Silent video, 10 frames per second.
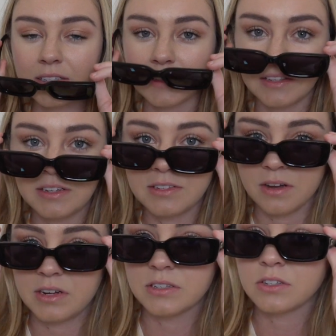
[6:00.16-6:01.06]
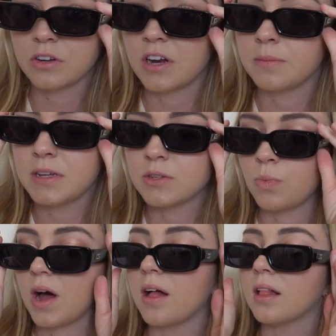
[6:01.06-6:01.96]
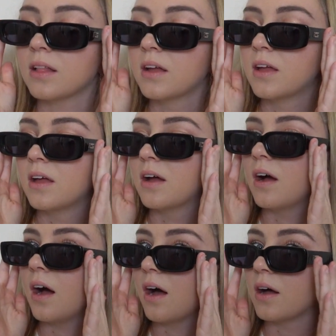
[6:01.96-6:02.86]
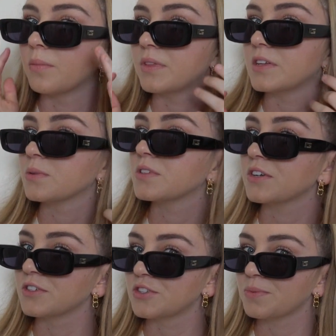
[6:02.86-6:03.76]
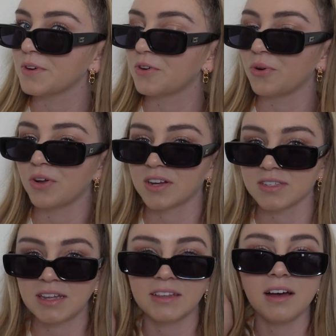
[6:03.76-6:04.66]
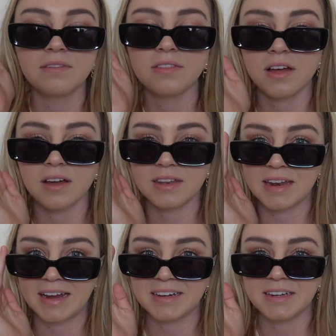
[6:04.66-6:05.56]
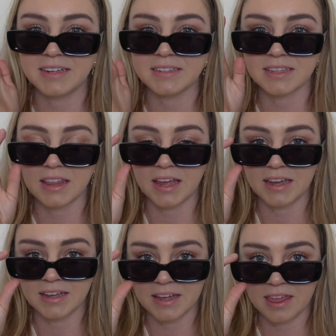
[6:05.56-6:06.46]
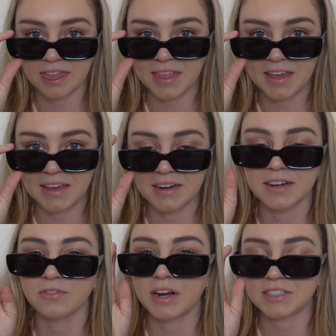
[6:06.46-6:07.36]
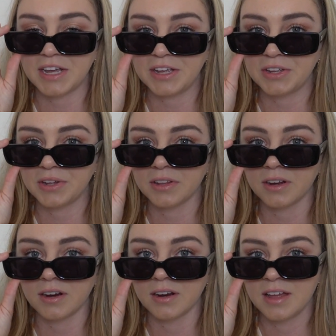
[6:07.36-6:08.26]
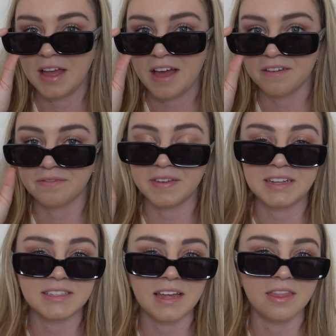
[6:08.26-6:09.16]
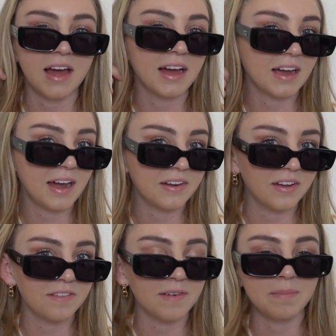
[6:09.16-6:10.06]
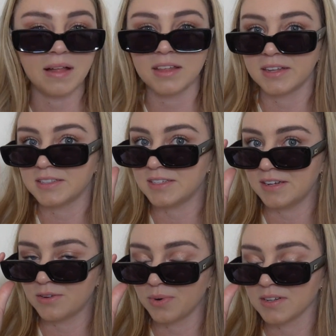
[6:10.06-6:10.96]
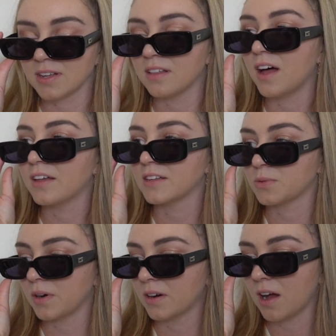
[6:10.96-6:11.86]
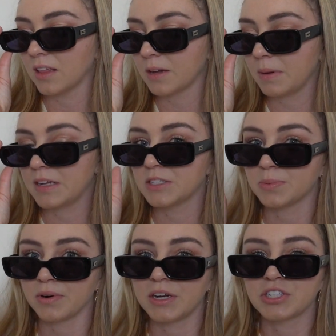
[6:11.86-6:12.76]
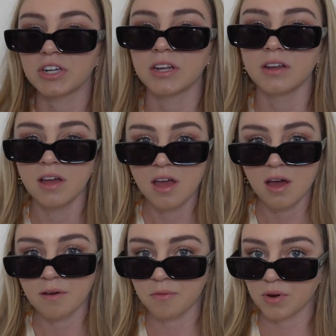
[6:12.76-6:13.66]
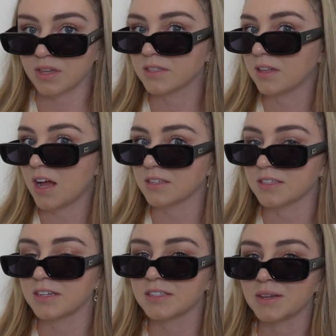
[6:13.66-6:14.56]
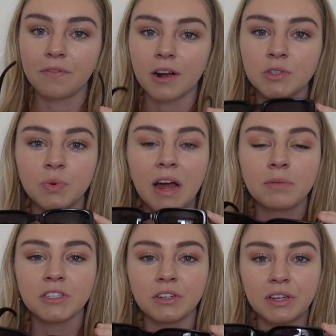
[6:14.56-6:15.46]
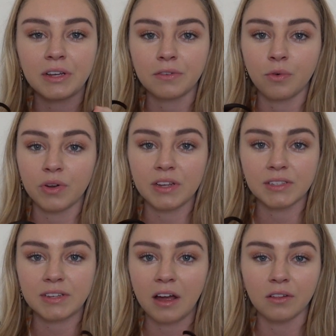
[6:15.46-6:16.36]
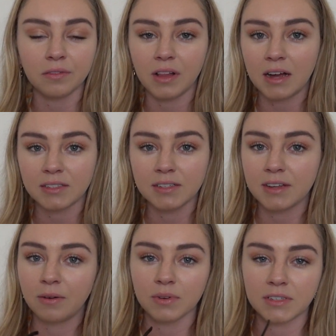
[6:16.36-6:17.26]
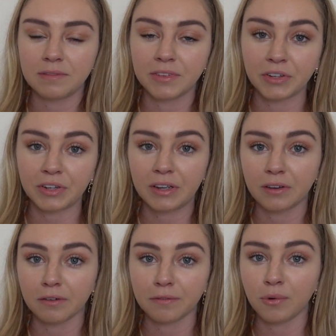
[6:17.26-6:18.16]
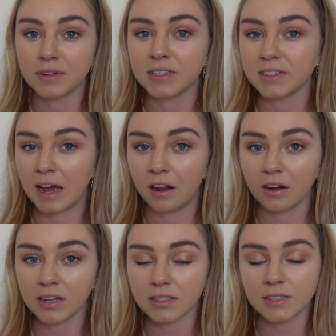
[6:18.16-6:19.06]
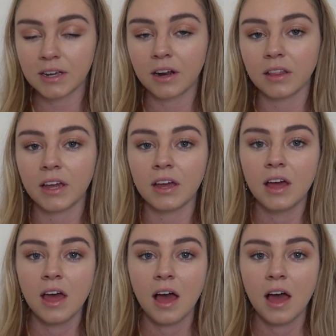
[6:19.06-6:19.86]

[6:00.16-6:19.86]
seen these on Instagram as well. These ones are super cool because I love the 90s like thin rectangular fit that kind of Bella Hadid wears a lot. That's where I got like my inspiration for these glasses. At first, when I was looking for this style of glasses, I wasn't even looking for designer necessarily,